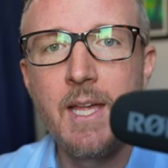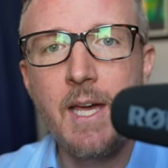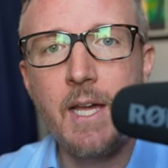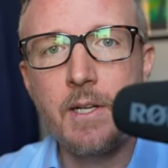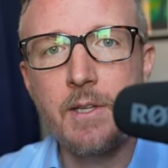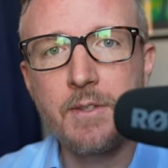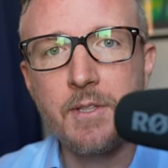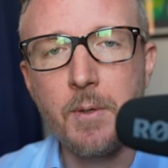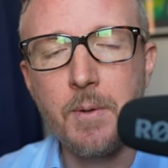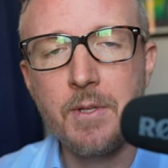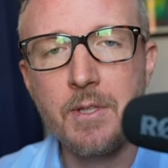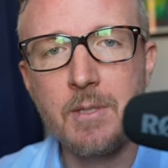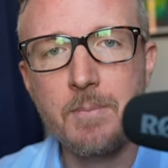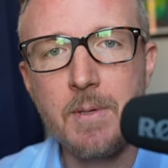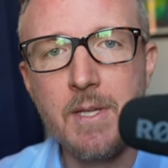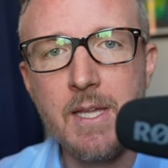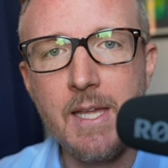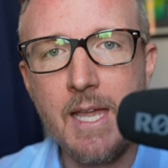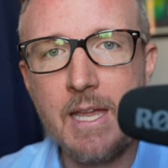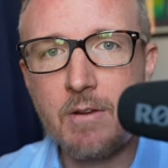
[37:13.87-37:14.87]
And it's going to
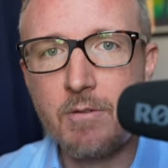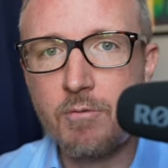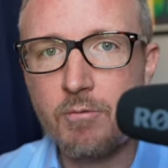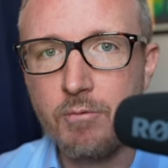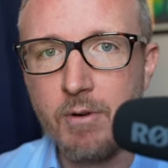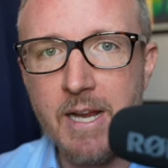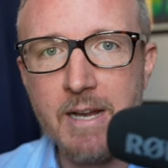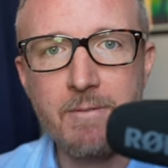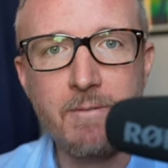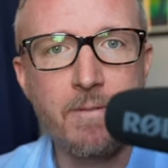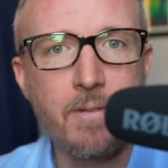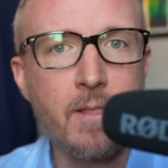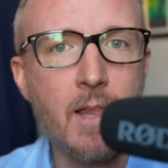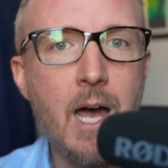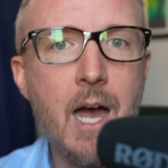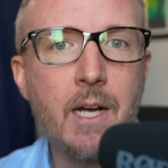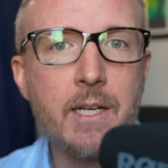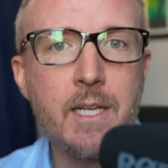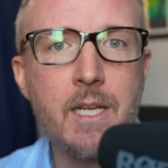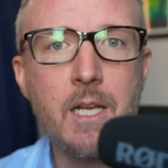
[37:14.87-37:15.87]
be a great
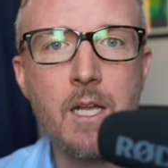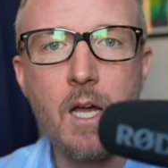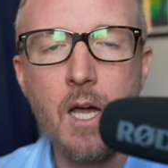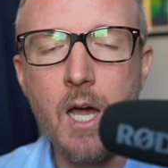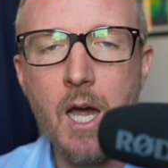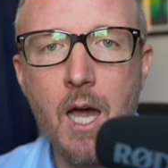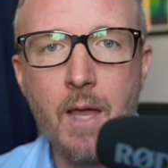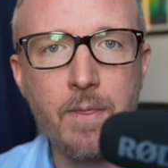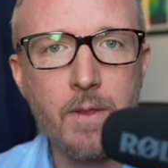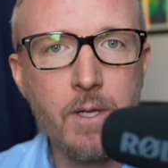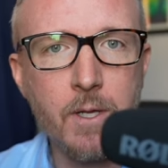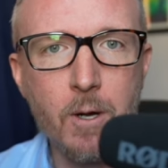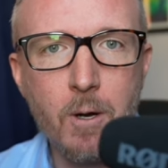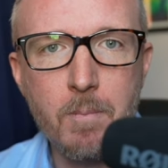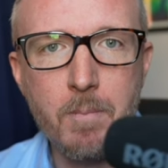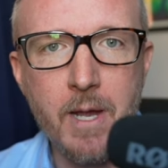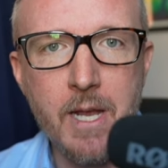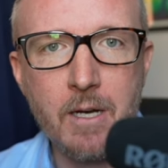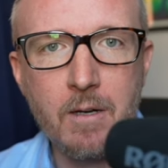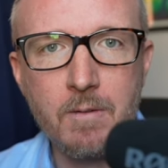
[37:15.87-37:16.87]
vlogging on the go
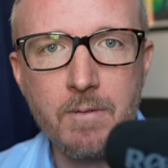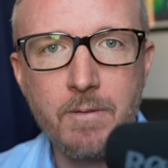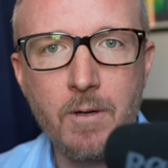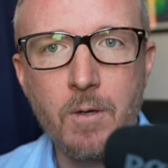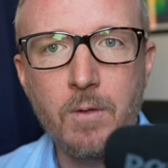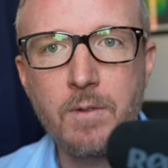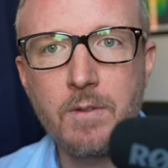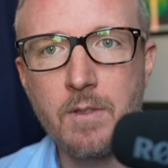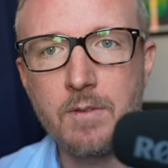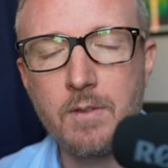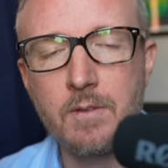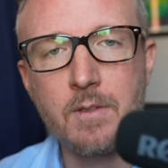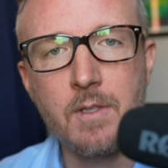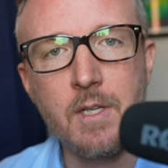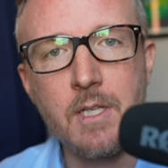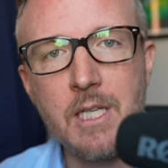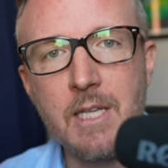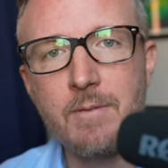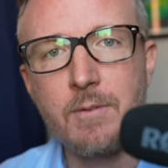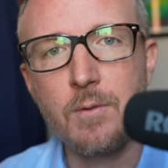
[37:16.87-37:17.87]
microphone since it's going to
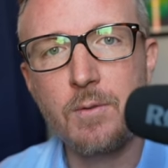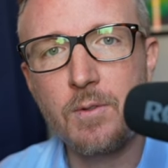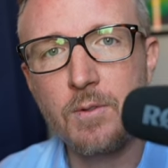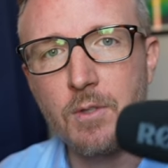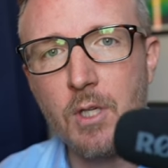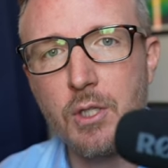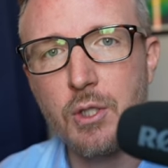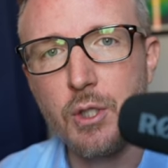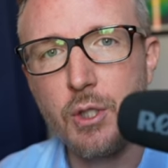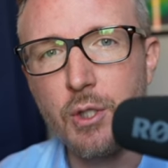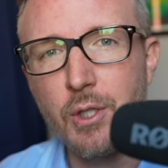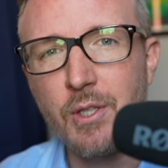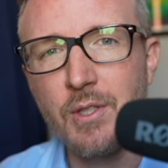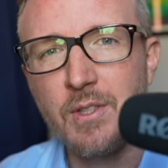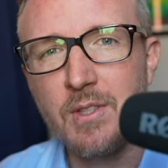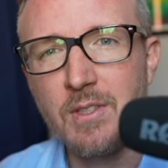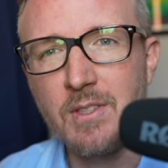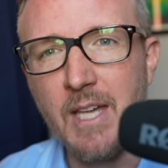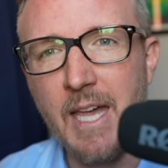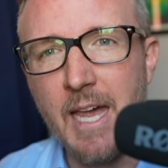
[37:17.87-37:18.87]
give you such good
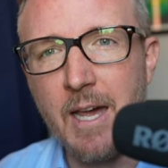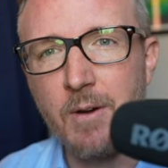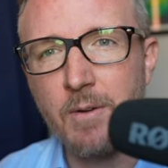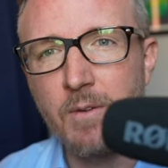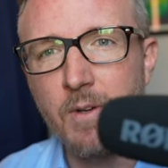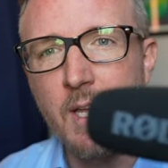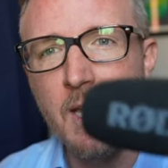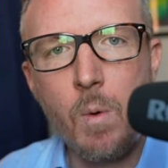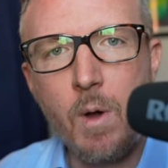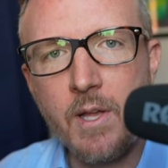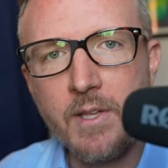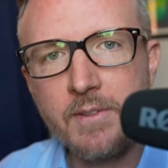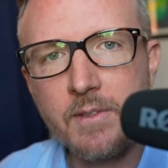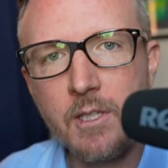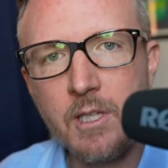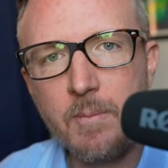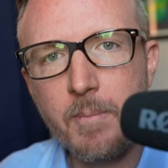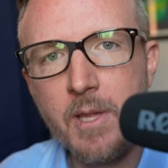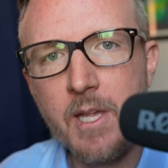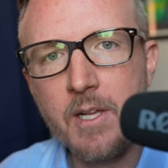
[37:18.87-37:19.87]
sound while
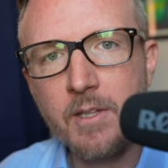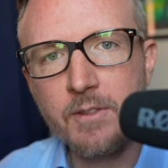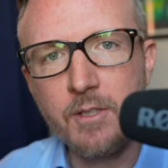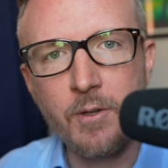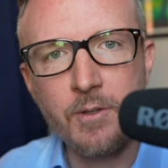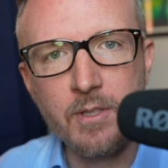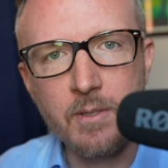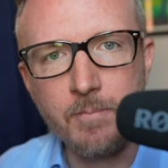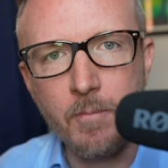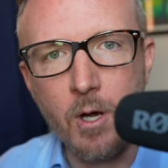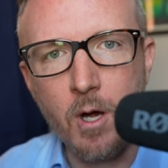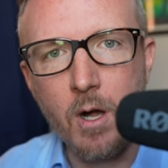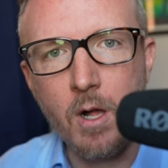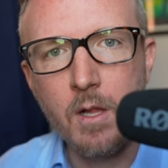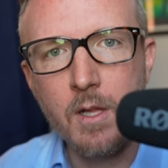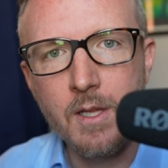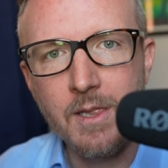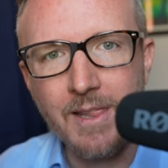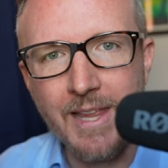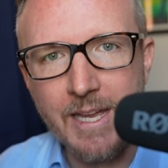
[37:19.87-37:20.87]
still being so
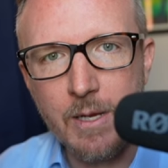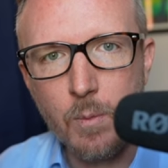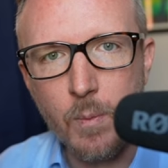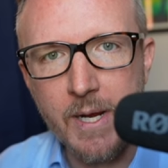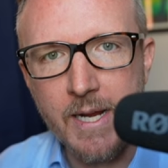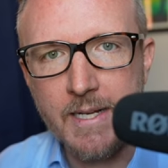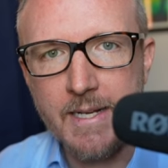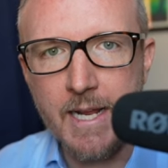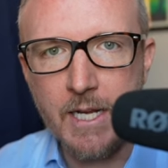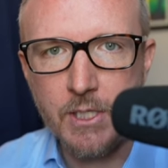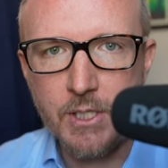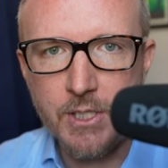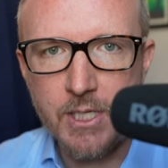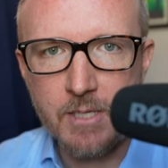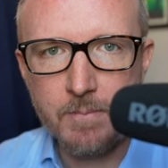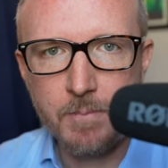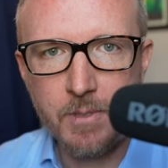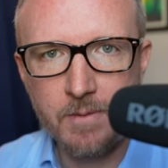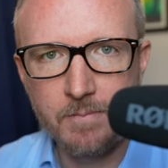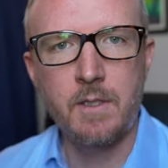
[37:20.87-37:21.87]
small, lightweight, and
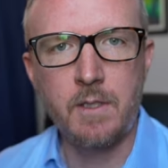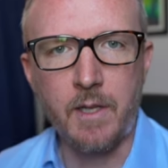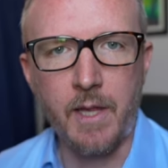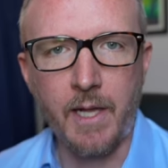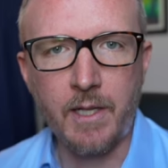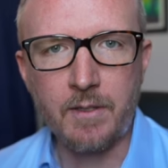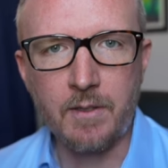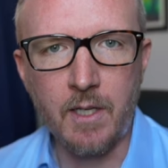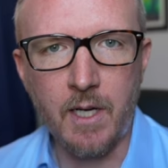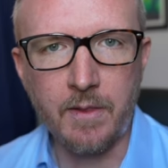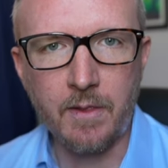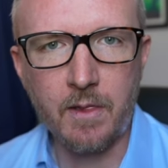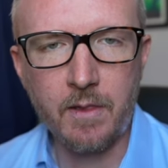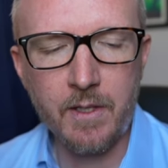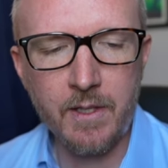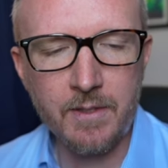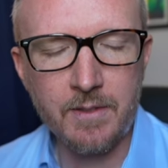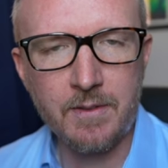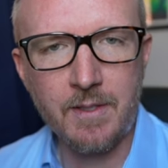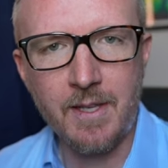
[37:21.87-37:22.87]
cheap. Next on the
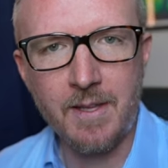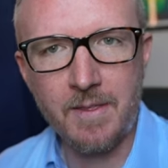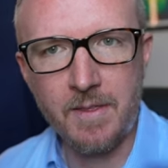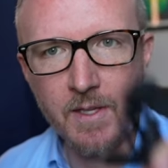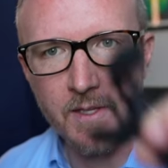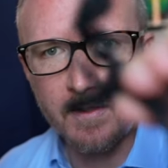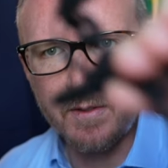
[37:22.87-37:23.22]
list, the